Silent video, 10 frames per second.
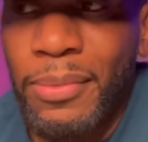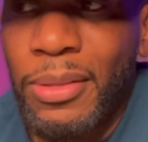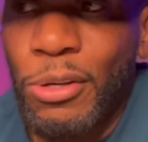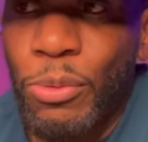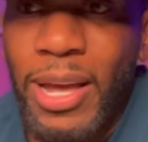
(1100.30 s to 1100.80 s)

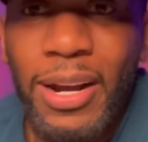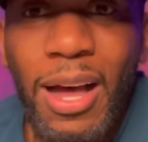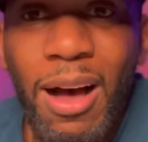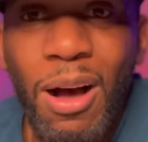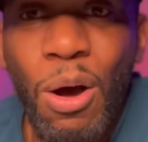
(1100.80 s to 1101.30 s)
we had an
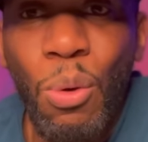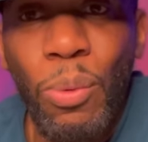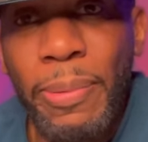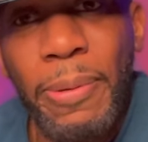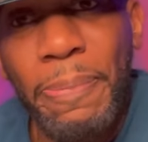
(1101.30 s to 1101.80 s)
all
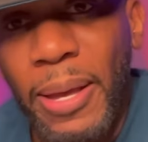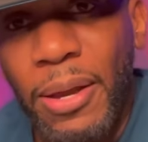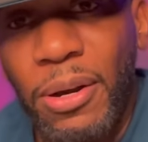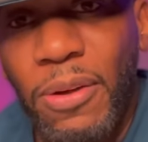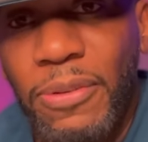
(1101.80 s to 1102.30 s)
women
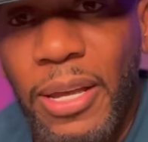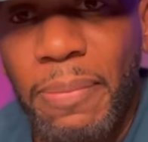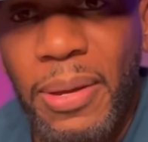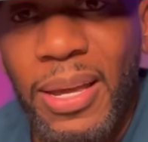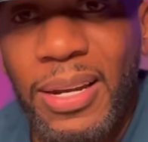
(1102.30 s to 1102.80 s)
panel over there,
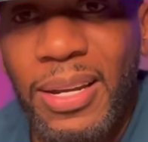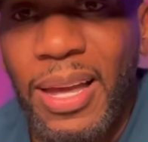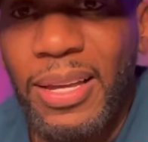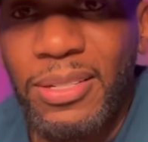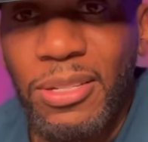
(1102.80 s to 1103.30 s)
man.
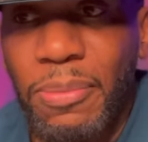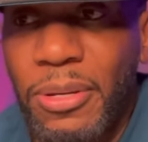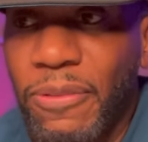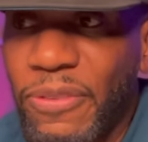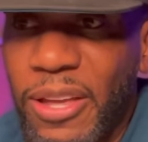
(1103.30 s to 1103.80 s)
Like some of
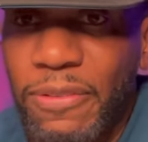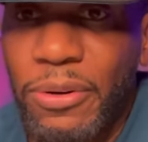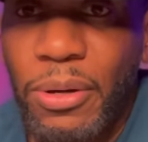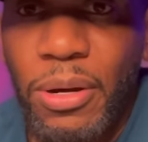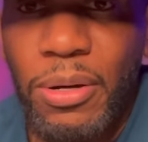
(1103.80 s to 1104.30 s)
your
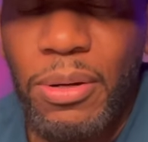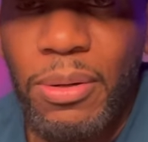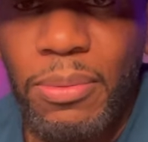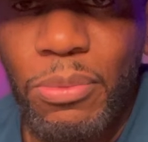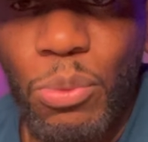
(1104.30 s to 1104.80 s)
favorite
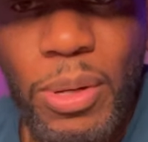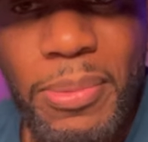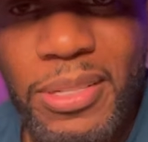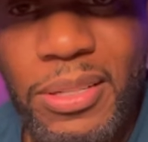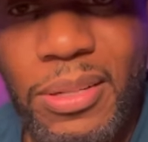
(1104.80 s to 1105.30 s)
um
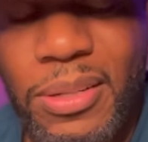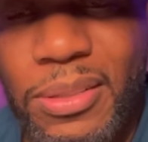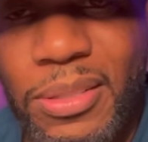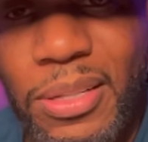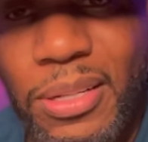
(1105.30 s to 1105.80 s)
women uh,
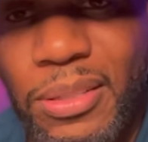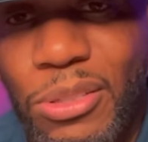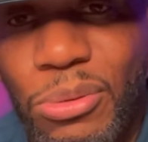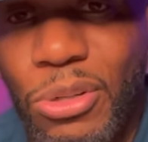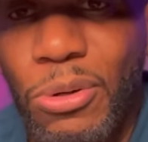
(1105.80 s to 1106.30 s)
sneaker
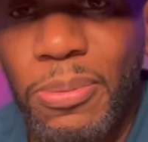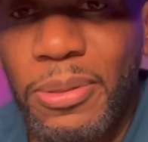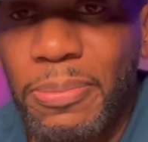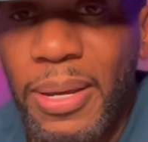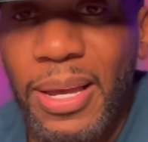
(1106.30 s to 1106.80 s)

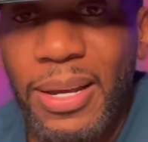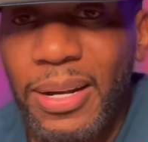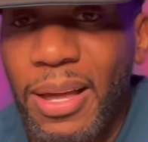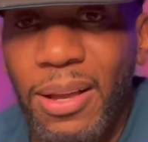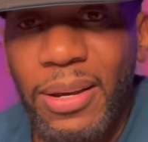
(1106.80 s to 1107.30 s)
YouTubers, man,
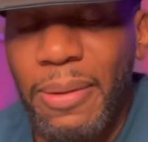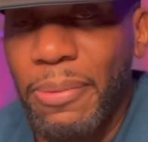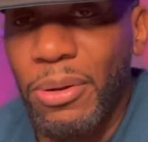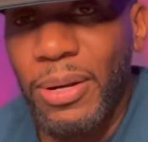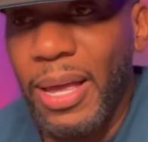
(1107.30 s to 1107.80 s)
and all that,
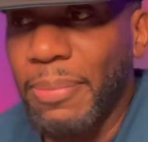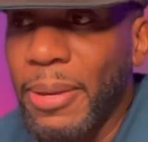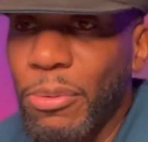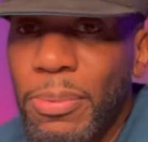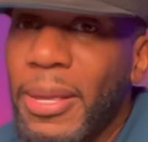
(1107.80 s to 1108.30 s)
bro. Like,
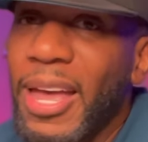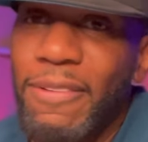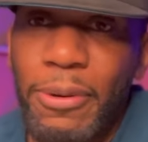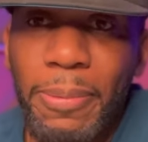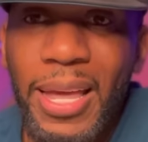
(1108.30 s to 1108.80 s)
man, we've been
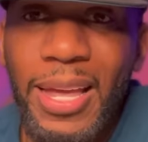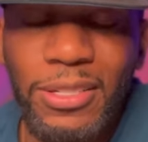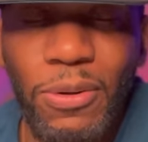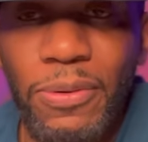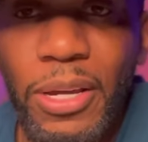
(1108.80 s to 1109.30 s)
having a
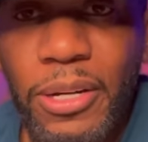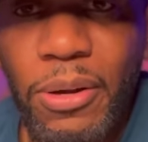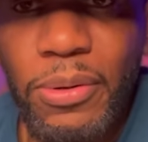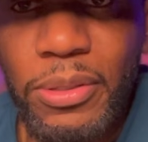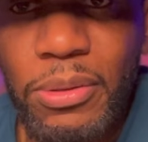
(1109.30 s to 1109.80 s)
blast over there
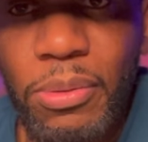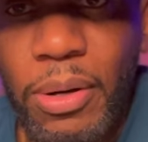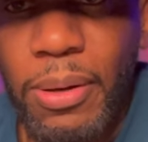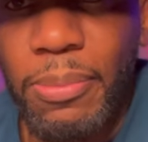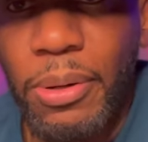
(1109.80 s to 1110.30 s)
on
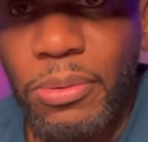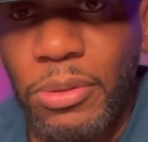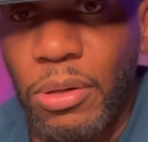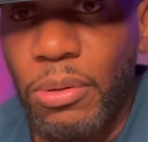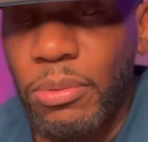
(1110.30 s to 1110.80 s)
Instagram, bro.
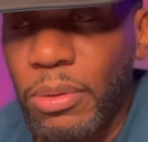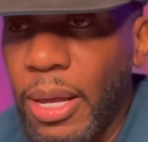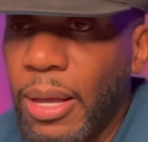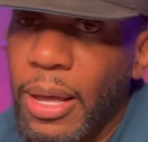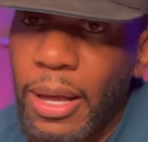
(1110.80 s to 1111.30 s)
So
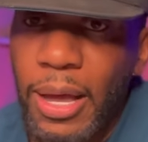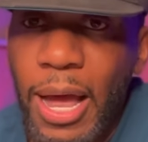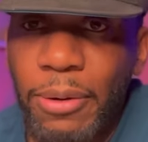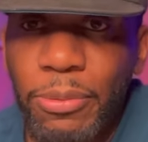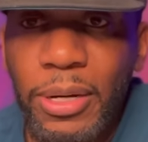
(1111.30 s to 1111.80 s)
I I,
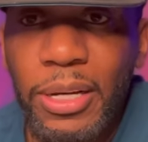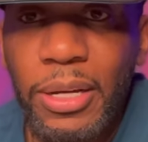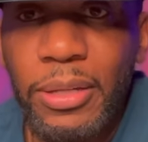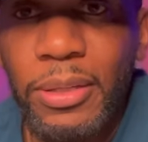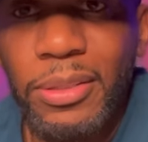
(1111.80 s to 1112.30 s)
I really
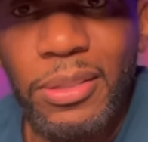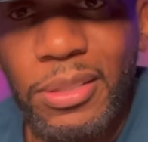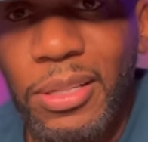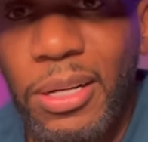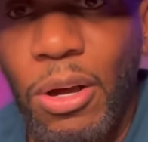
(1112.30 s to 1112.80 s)

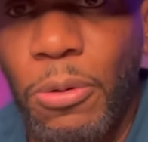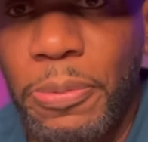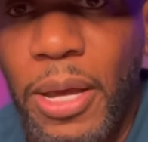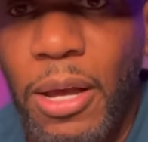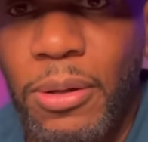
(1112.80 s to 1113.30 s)
sincerely hope
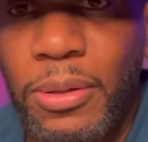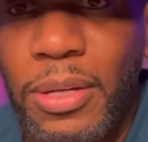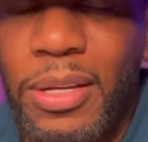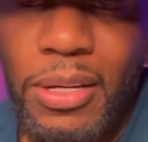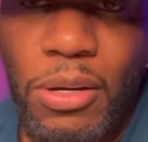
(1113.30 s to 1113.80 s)
y'all
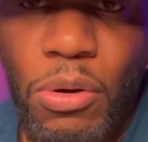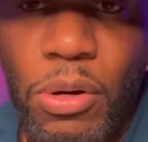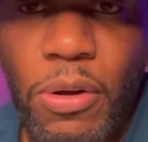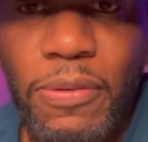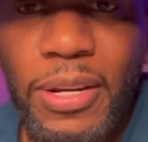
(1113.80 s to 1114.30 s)

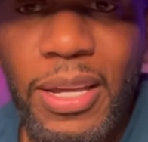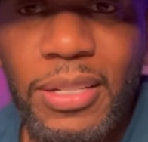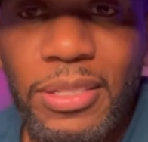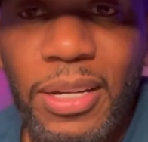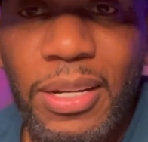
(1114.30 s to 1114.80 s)
going over there
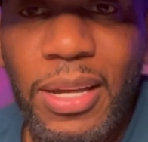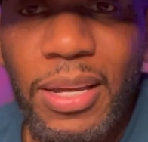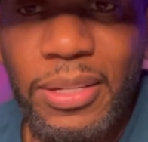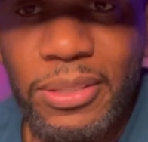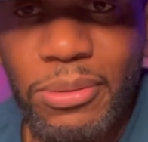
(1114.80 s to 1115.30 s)
and checking
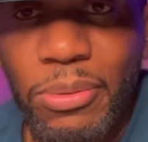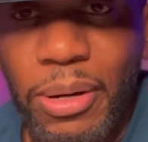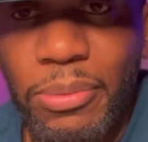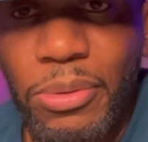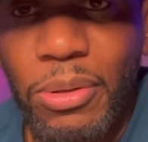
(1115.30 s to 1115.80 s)
out
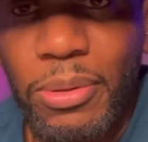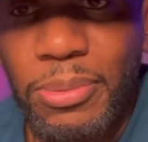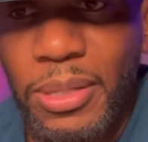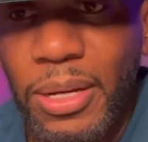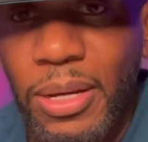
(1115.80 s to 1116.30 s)
Instagram. You know what I'm
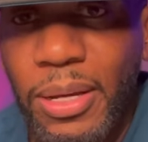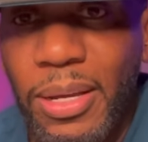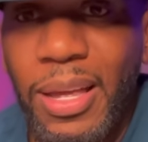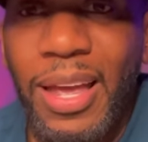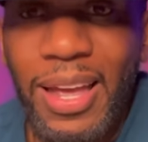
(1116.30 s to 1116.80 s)
saying?
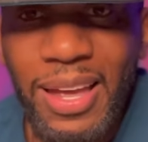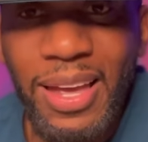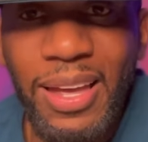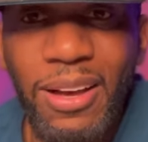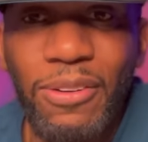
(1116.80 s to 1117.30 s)

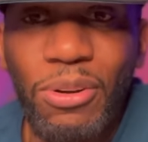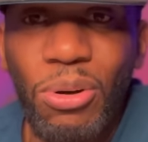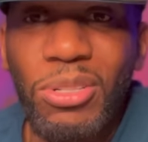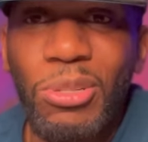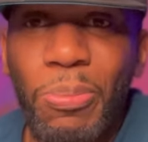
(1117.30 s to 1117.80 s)
And of
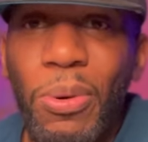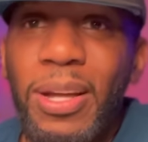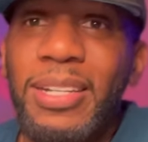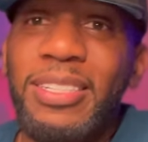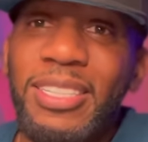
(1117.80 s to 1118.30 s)
course, your
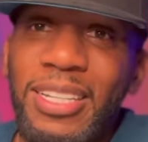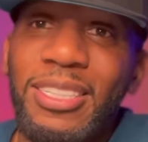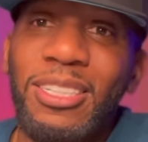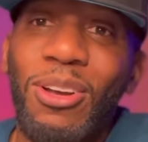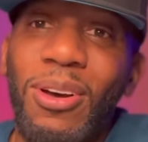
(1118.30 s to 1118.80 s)
boy
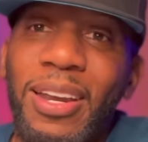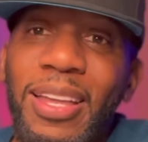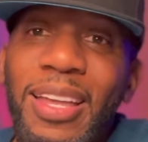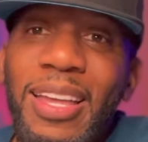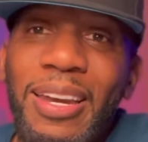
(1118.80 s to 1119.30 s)
just started
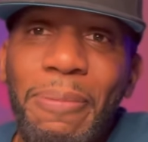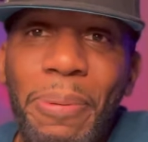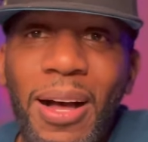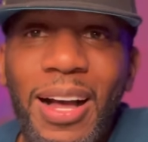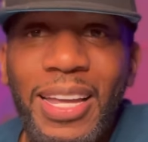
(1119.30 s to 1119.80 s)
the
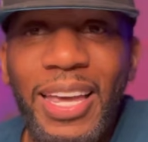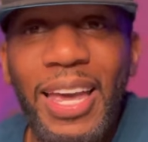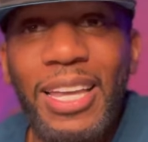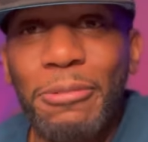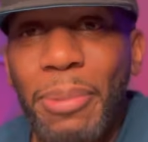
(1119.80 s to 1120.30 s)

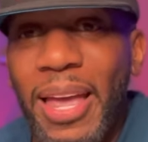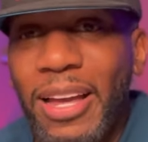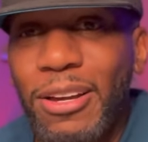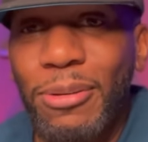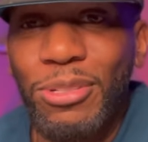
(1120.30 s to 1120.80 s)
podcast
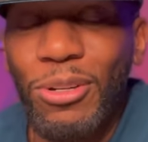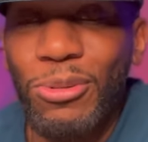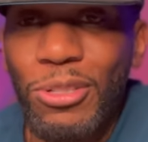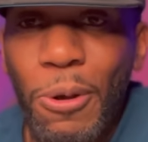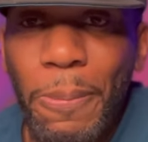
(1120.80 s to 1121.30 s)
back up. So
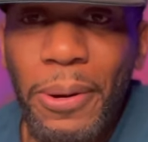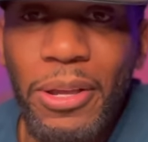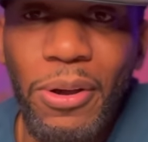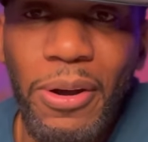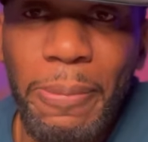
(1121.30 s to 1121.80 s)
Sole
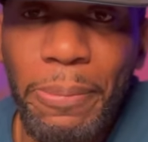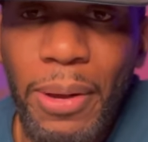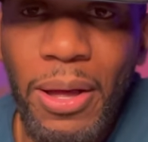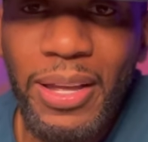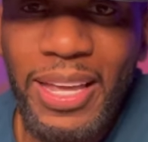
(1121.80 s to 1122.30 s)
Priority
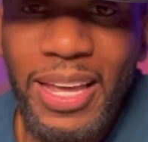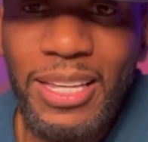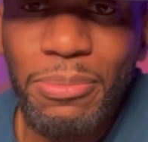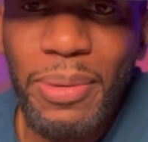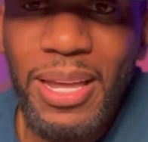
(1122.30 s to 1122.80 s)

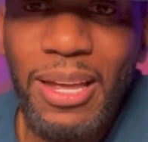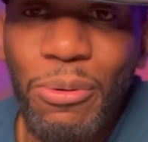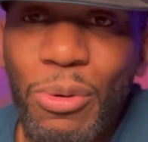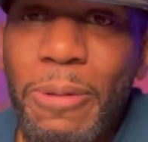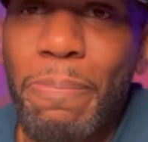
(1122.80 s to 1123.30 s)
Podcast, man,
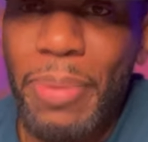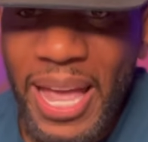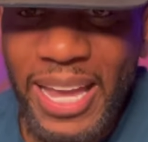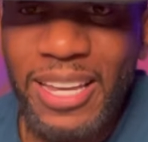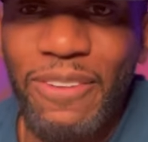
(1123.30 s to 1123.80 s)
we
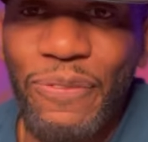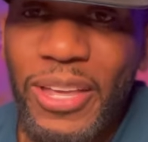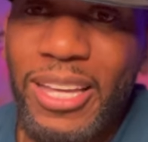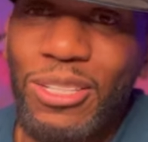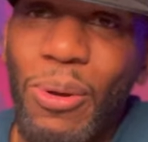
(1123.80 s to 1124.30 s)
back in
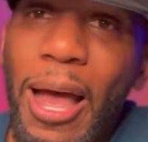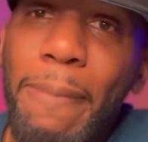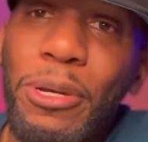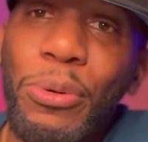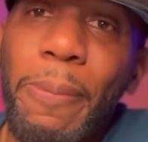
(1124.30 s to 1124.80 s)
effect. So I'll
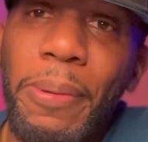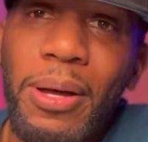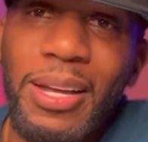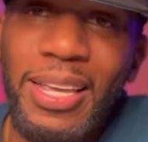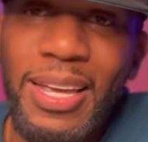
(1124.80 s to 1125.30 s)
be doing
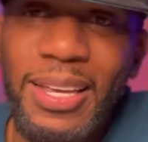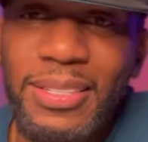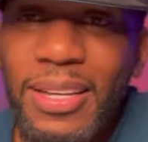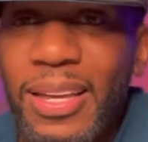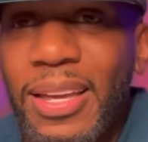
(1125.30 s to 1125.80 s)
podcasts
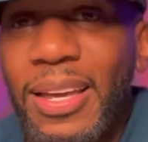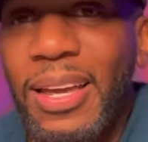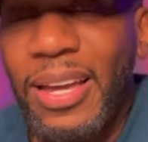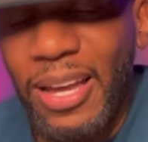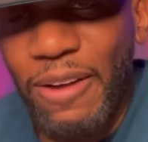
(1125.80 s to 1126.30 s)

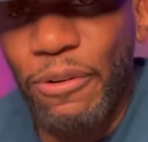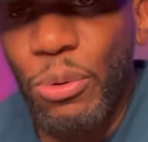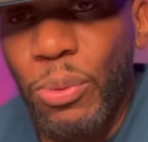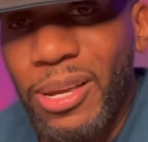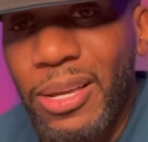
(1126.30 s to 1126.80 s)
every
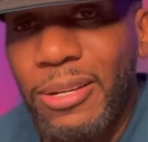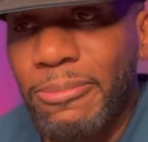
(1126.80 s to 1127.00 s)
week